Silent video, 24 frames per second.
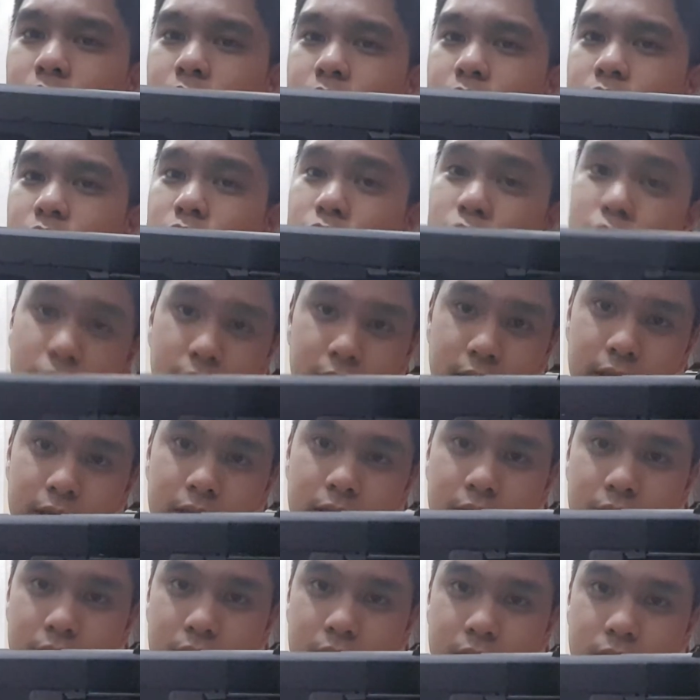
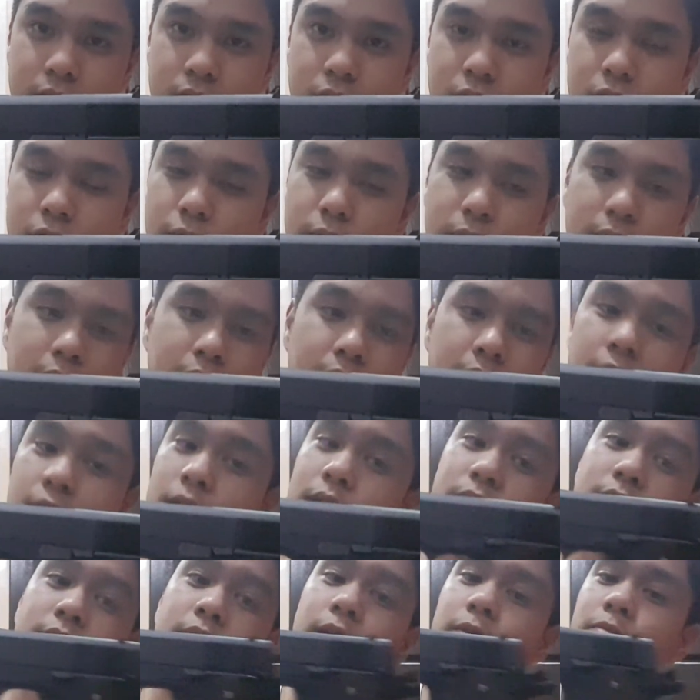shooting, when I had the
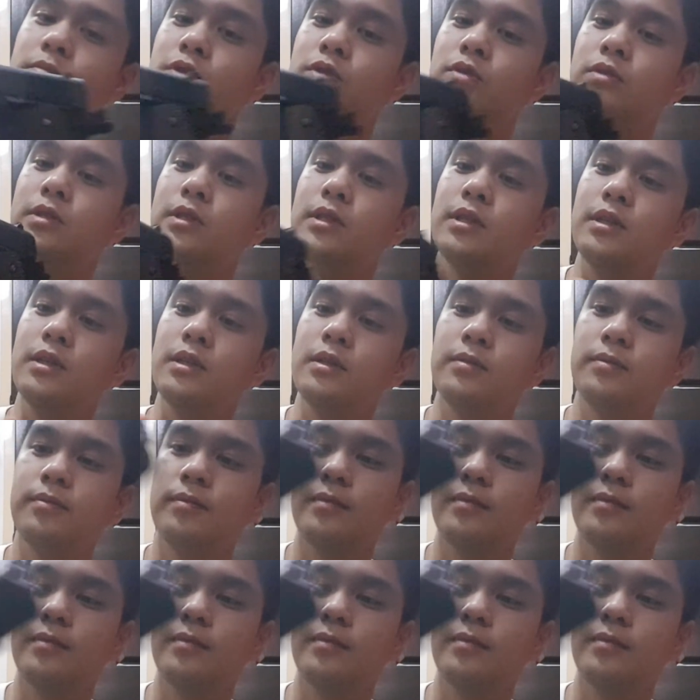time shooting.